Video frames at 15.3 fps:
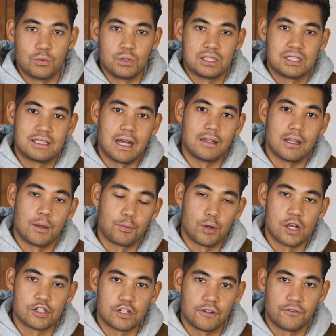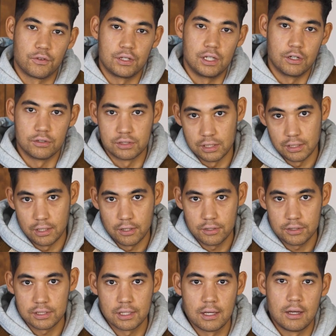to withstand that pressure for years and
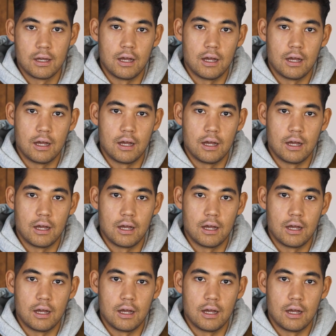years.